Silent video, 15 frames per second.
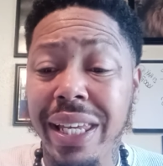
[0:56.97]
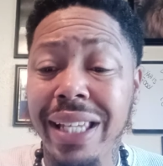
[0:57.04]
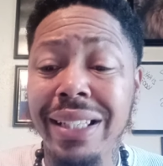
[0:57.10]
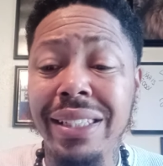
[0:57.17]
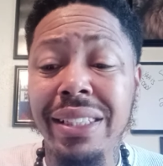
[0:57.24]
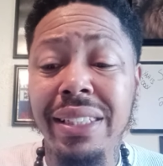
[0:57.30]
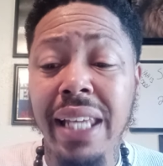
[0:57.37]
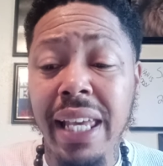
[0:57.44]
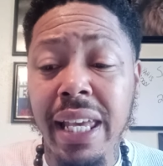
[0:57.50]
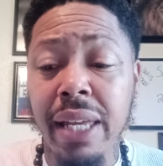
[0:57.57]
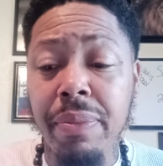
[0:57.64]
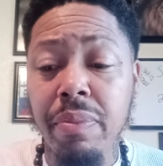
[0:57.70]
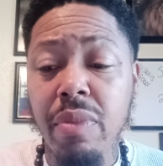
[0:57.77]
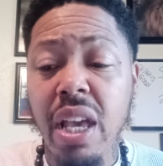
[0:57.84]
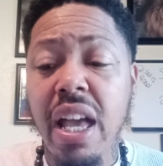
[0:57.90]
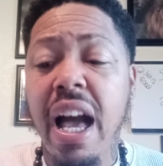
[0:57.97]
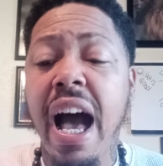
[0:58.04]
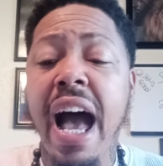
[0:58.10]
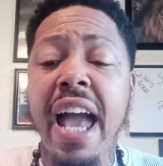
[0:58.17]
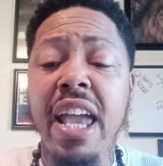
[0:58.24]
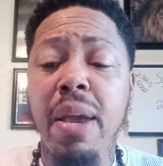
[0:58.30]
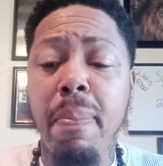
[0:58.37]
Instead,
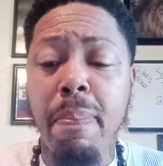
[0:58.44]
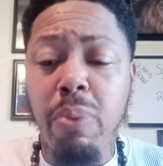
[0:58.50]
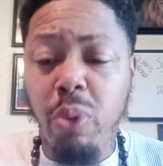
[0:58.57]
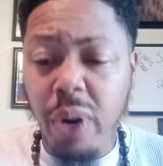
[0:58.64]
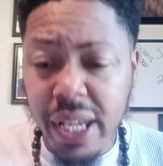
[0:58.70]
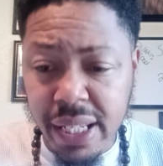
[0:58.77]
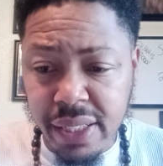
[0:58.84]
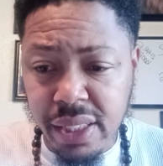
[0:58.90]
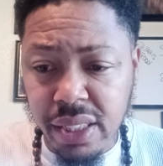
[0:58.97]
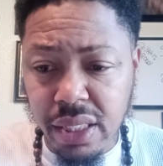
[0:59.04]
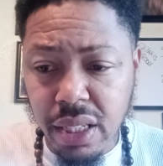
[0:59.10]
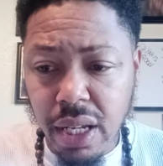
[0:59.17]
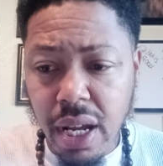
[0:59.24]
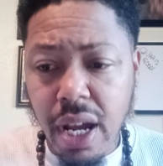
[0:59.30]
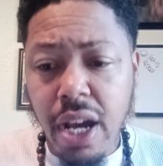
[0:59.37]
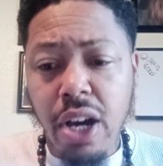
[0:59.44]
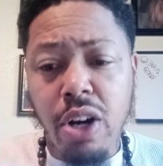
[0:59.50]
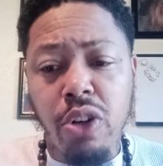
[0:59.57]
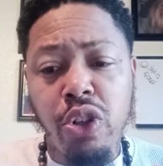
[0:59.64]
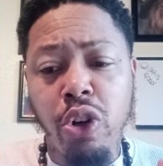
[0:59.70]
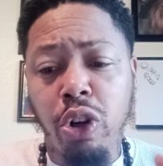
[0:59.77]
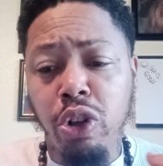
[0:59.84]
I embrace
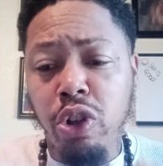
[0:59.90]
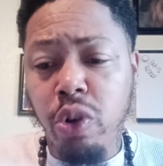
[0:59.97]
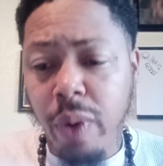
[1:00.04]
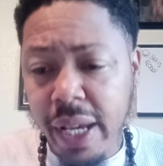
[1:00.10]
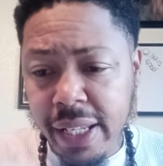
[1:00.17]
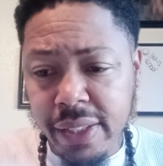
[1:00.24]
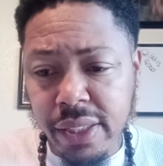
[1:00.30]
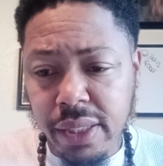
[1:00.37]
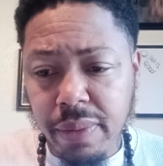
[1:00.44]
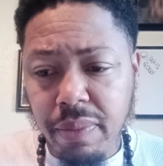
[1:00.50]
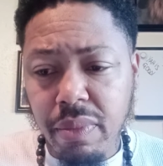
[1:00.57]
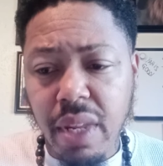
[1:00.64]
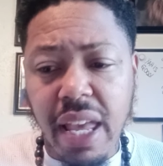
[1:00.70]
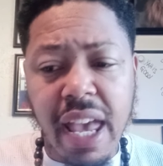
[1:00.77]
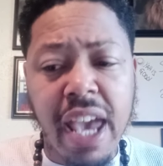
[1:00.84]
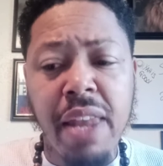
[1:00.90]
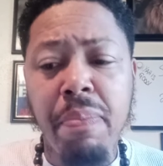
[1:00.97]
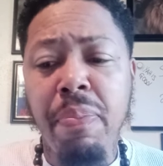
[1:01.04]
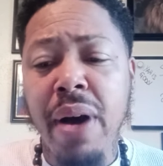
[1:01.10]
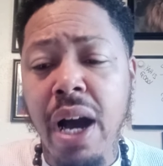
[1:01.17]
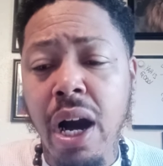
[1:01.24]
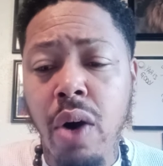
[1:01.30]
your grace
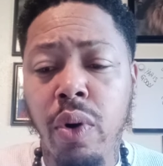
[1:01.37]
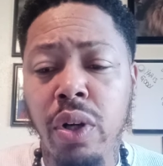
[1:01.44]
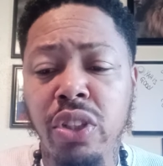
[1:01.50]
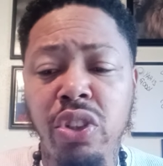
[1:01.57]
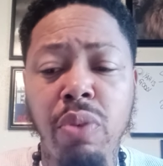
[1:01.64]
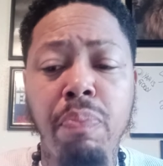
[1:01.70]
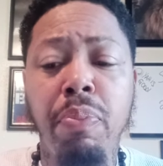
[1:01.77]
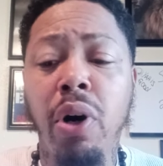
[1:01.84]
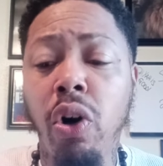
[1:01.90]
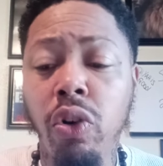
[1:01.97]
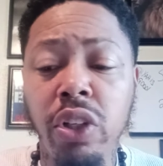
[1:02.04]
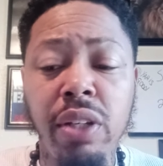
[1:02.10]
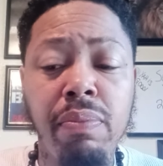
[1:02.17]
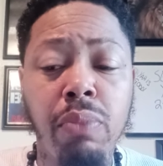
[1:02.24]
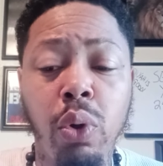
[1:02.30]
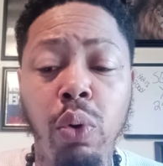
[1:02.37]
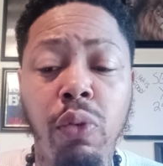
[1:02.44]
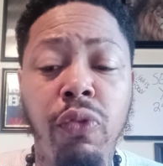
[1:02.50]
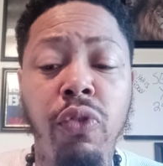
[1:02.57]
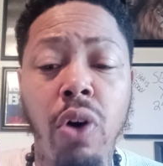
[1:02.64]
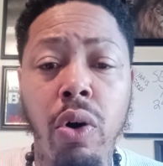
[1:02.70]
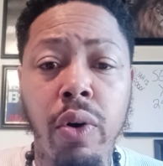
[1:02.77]
and power to boldly move
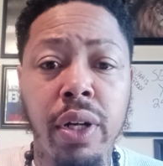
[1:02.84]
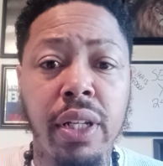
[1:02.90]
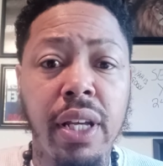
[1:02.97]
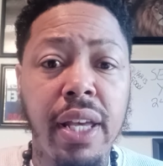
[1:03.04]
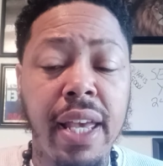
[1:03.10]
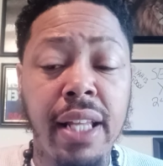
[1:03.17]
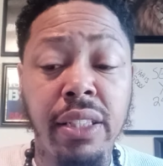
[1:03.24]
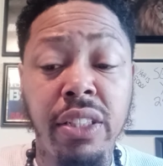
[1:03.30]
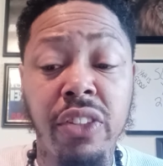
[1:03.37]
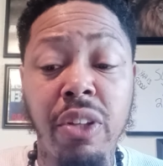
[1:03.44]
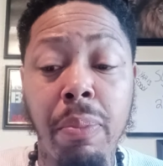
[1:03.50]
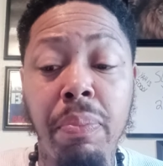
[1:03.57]
forward into the